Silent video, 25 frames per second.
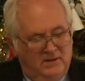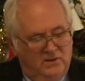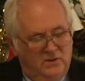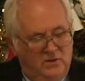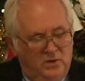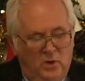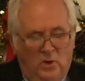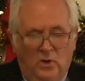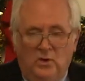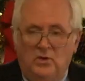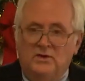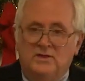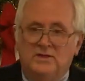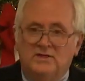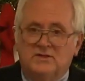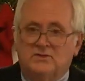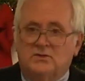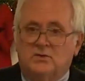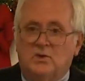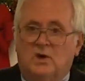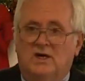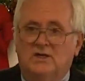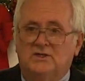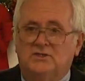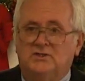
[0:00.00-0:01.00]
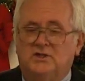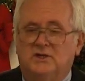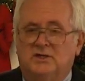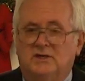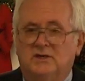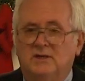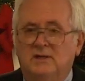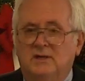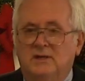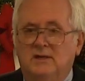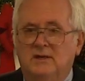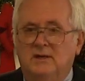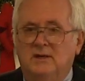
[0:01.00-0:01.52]
your
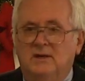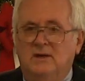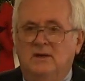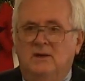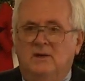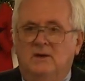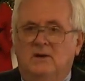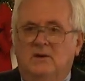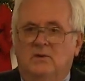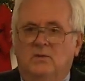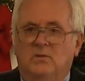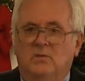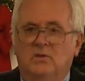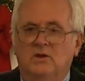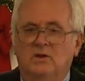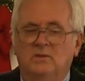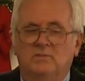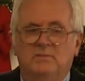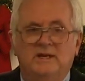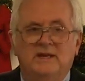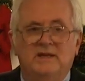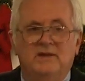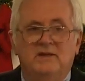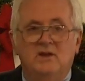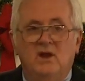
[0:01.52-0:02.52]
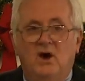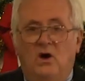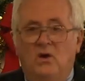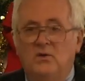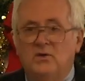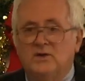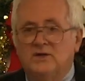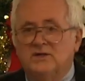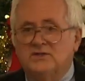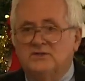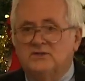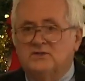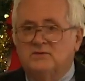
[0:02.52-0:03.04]
destruction will be
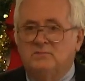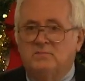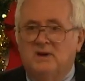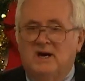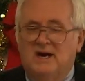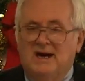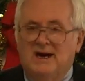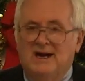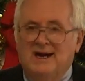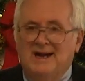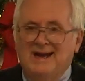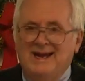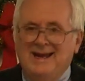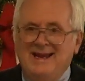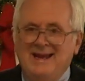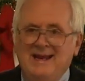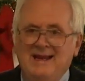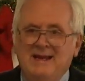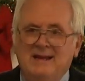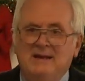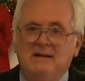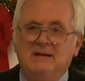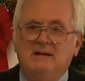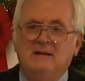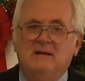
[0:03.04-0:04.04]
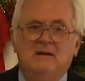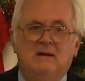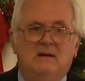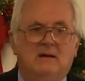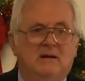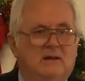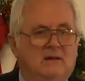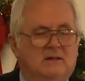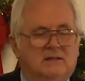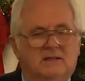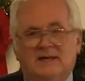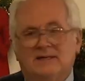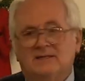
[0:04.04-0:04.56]
noticed by,
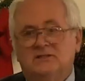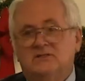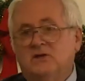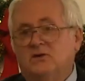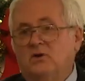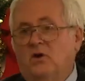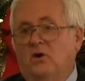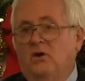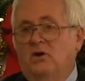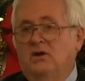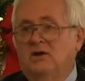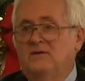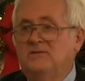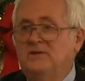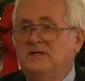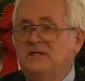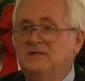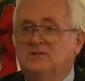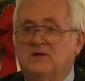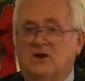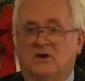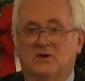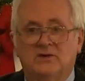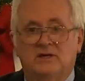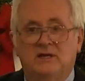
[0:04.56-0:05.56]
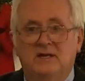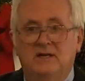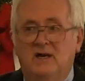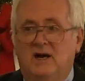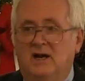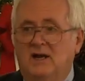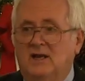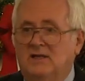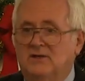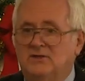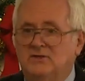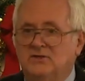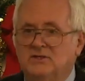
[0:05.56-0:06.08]
I said, all of these
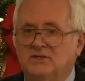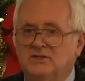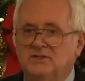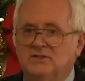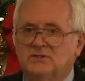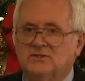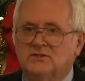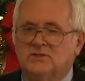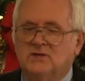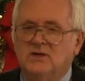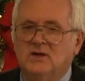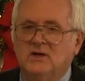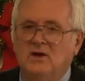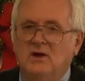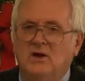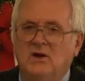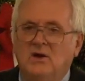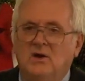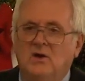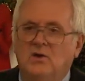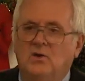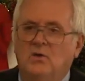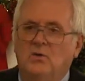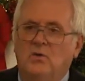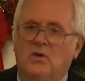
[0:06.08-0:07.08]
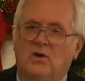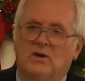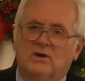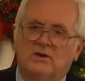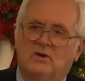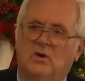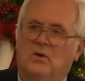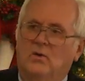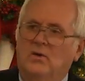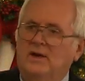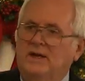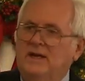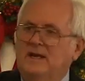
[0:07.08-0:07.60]
archaeologists who are
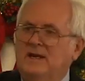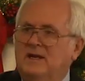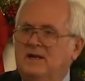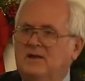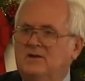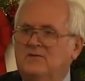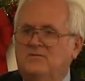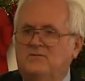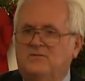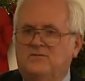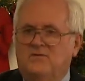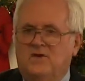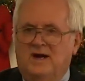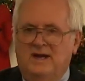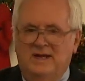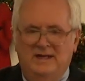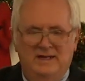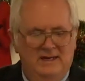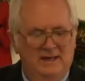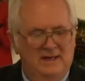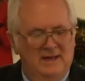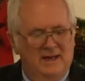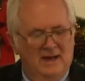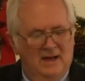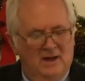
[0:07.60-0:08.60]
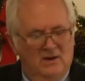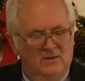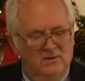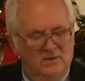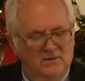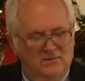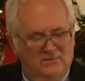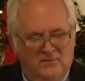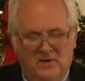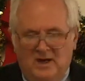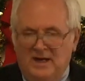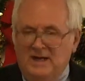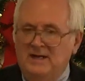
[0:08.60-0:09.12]
going in and finding
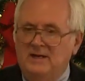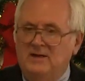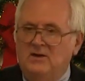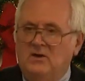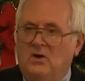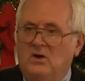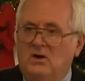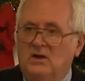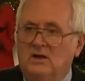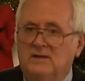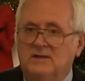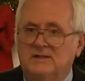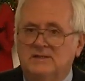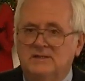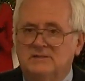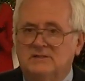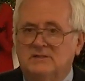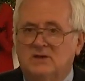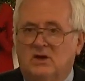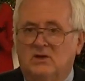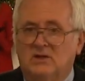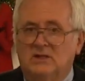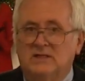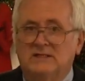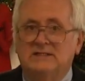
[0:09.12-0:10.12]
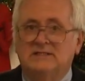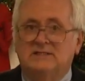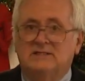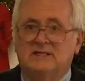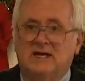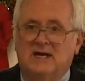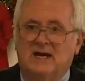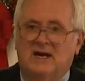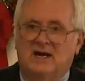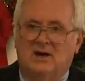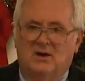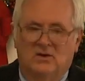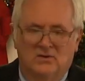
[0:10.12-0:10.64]
out, finding all of this, all these
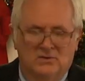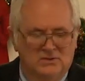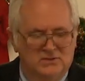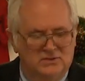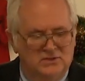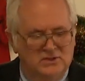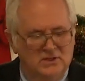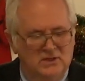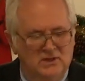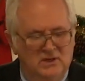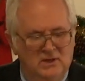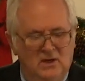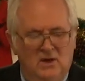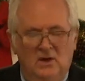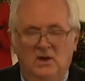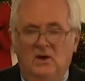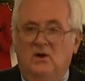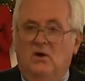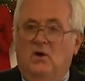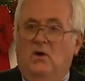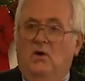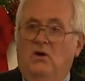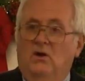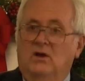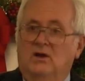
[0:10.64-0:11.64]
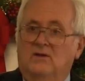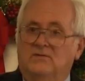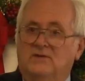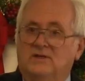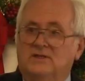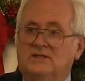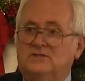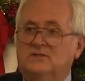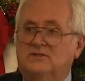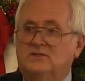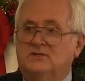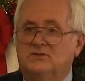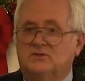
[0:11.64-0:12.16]
towns, all of
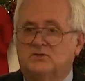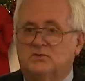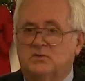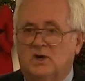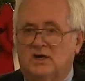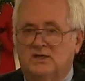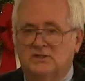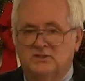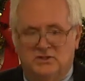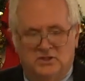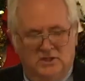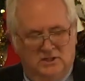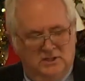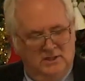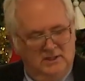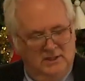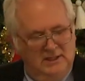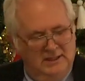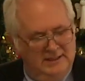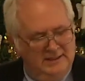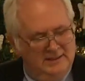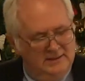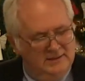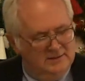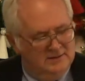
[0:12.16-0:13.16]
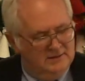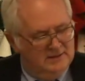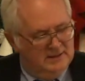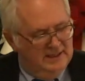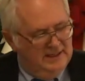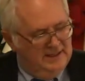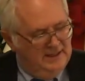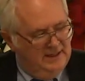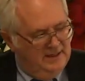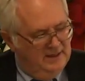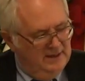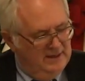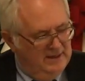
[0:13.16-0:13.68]
this destruction,
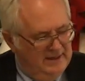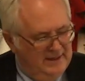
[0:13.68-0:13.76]
okay,